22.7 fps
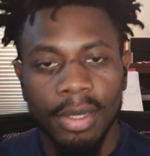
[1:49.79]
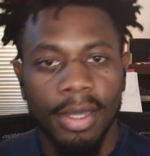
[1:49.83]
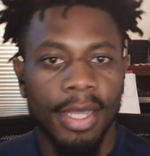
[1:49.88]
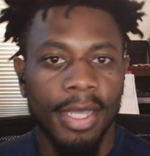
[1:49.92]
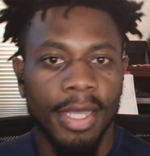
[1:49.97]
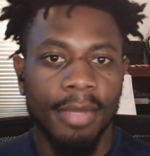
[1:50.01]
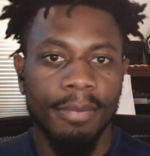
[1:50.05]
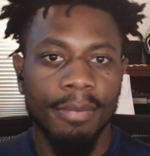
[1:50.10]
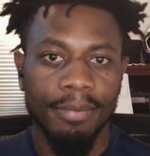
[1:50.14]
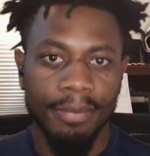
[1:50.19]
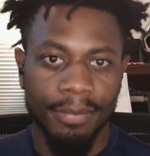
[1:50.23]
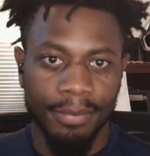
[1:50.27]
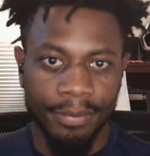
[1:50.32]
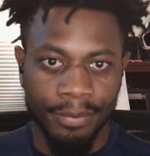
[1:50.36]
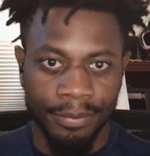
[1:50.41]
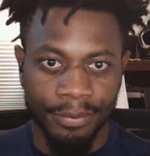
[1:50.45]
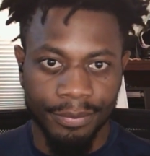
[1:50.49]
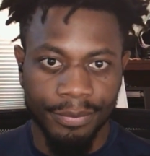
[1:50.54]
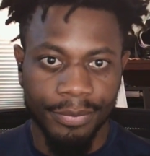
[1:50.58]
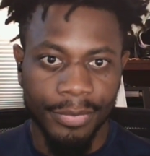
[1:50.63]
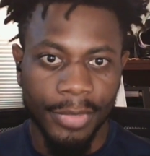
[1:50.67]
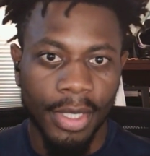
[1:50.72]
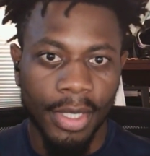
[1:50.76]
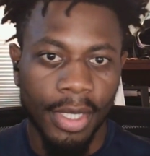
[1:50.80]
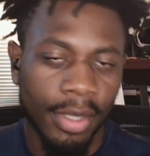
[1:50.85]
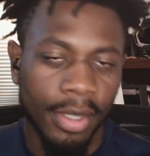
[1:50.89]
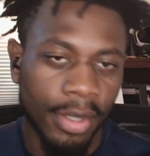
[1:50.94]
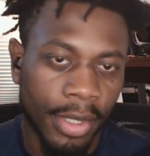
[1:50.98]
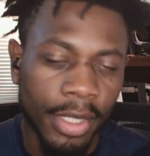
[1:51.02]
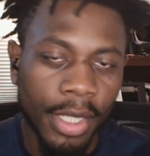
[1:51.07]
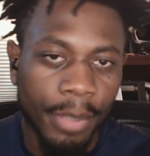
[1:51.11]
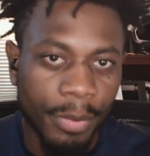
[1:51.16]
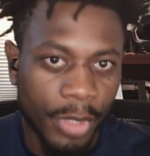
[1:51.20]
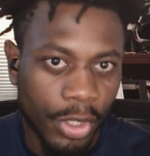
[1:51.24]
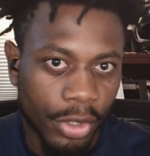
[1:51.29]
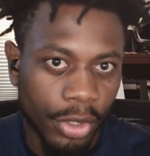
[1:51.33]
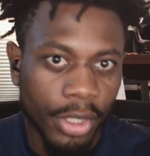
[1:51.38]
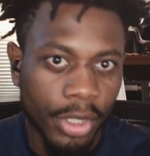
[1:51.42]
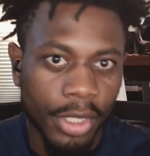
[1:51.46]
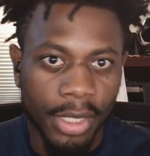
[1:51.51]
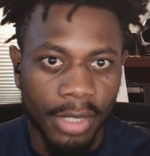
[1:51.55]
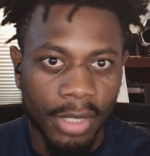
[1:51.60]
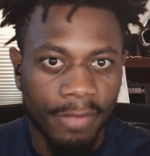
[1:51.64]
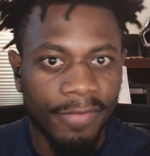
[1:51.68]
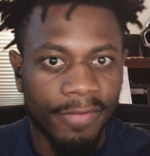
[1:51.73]
Yeah, I mean, you're going
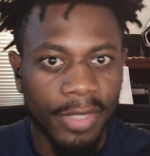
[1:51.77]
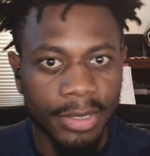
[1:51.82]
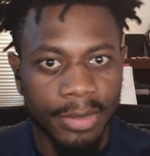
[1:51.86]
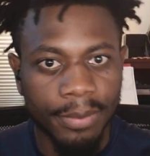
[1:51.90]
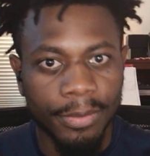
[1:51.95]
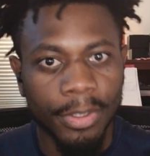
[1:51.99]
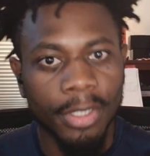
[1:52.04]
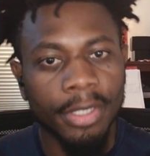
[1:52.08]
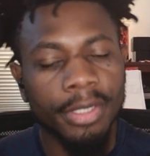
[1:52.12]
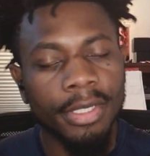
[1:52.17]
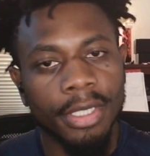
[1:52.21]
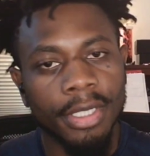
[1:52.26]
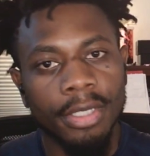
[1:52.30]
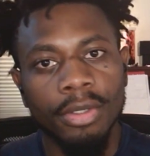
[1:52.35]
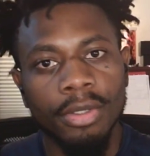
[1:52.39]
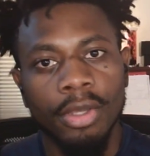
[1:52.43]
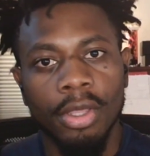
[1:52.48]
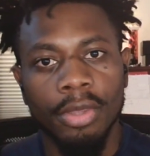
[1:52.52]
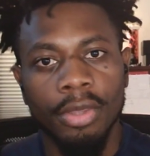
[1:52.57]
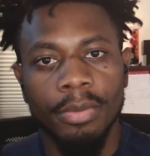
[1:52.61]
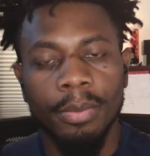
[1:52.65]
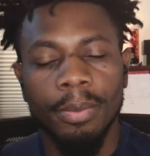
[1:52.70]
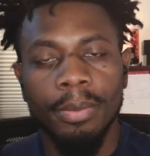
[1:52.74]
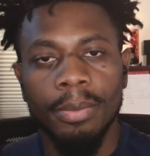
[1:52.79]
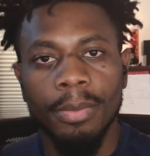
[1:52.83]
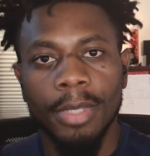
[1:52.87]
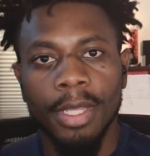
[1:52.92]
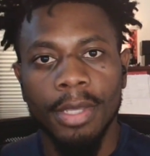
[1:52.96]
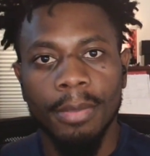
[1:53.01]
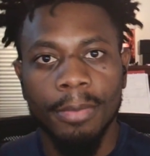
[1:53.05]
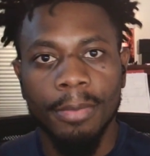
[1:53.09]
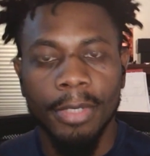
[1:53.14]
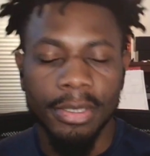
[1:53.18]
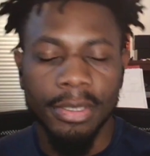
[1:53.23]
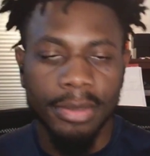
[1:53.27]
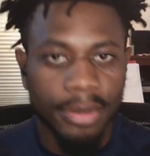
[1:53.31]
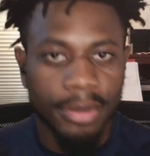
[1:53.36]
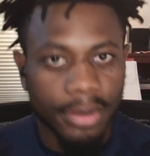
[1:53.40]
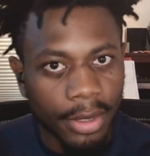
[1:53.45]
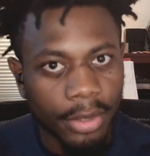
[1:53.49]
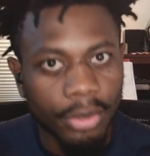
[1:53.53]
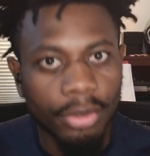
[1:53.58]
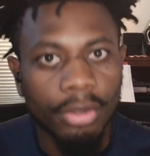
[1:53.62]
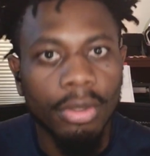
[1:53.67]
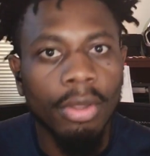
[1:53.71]
to need flexibility in other places
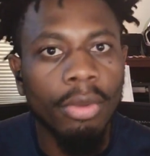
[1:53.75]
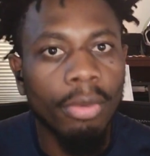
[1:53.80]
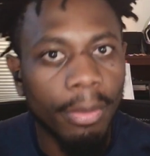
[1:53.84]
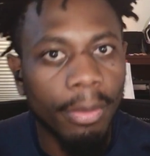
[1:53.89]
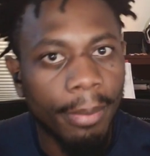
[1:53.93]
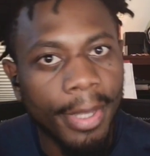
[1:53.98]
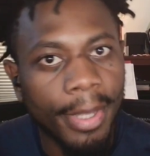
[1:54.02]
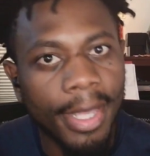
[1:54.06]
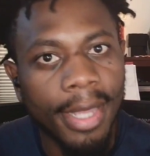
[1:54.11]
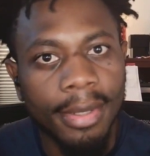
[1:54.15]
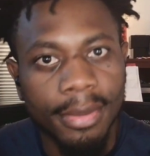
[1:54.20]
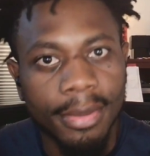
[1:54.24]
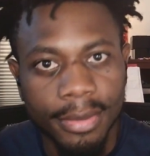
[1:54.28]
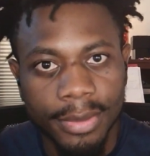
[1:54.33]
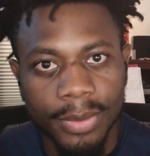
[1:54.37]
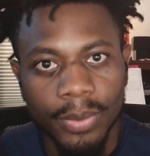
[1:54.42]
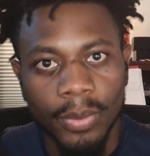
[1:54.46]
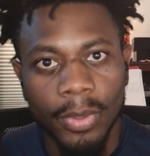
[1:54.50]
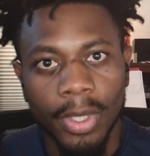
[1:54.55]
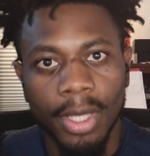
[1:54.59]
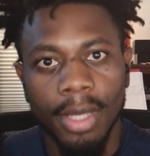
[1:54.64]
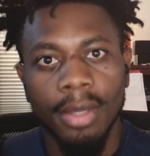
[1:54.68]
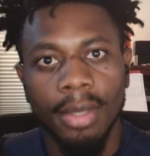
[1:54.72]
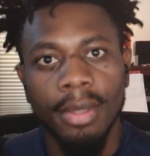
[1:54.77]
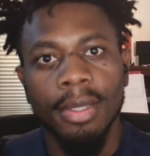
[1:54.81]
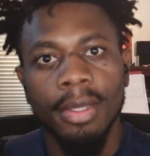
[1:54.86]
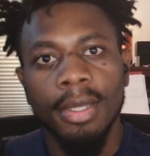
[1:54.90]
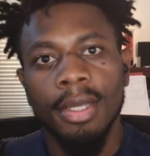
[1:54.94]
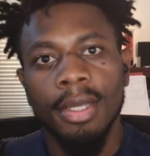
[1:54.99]
like your lower back as well.